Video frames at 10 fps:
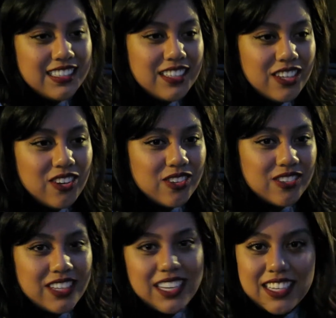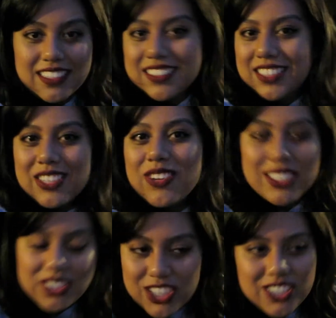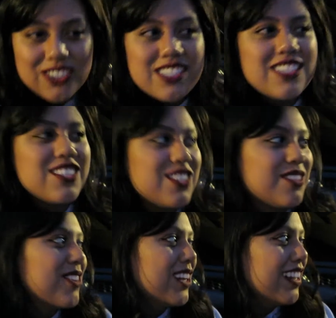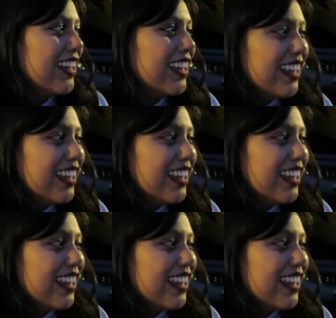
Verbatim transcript: you know, like, you don't get to choose, it's just the one.